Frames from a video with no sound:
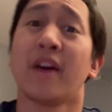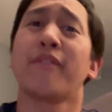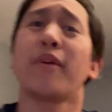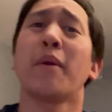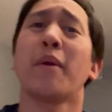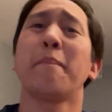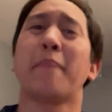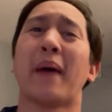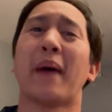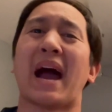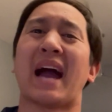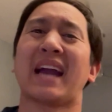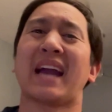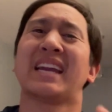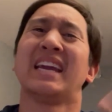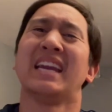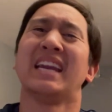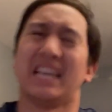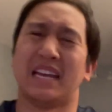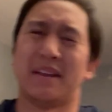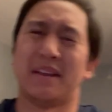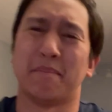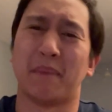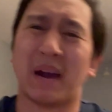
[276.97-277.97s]
from back
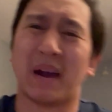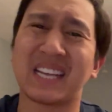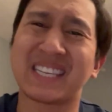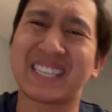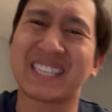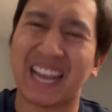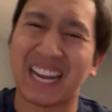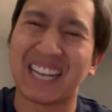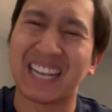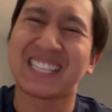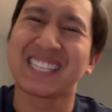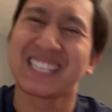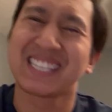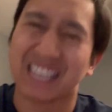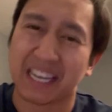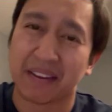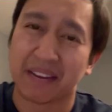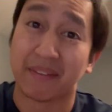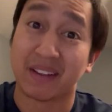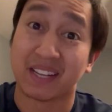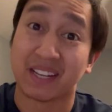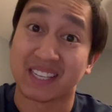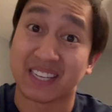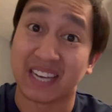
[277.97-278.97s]
in my St.
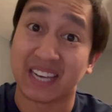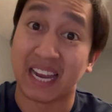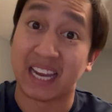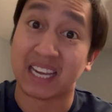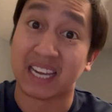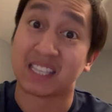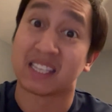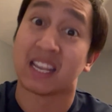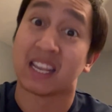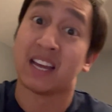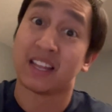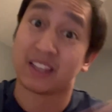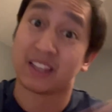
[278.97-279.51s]
Stephen's days.